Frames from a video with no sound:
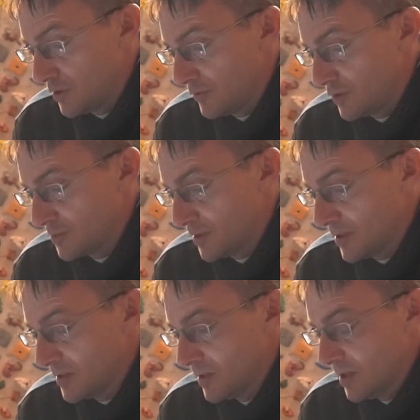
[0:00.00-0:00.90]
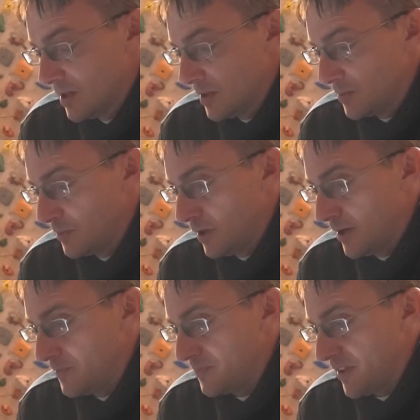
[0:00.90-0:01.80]
first place,
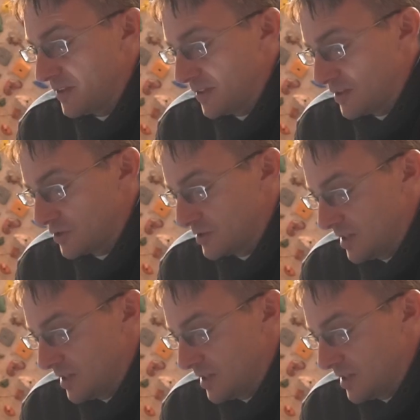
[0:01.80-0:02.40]
but I think it's going to